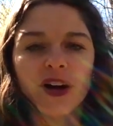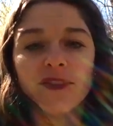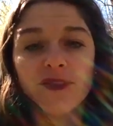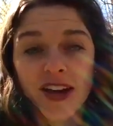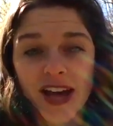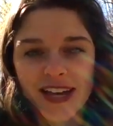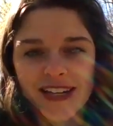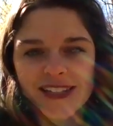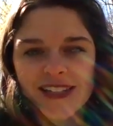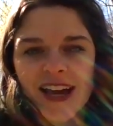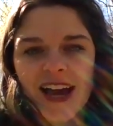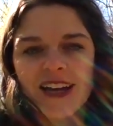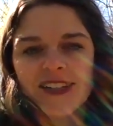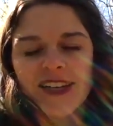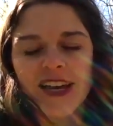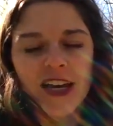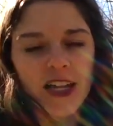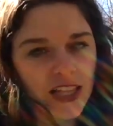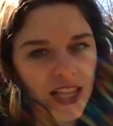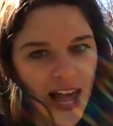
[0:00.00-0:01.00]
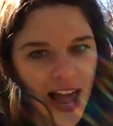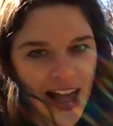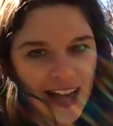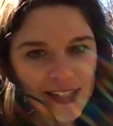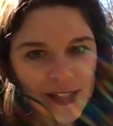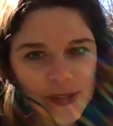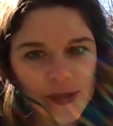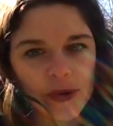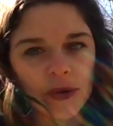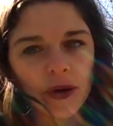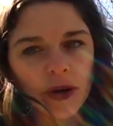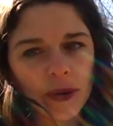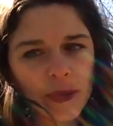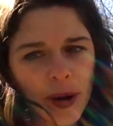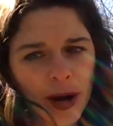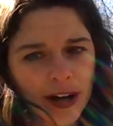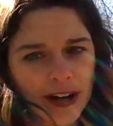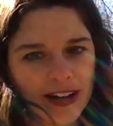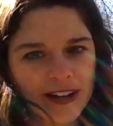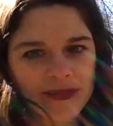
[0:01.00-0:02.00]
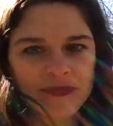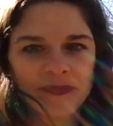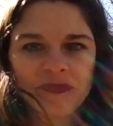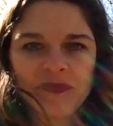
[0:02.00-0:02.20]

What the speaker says: event as a class or a party.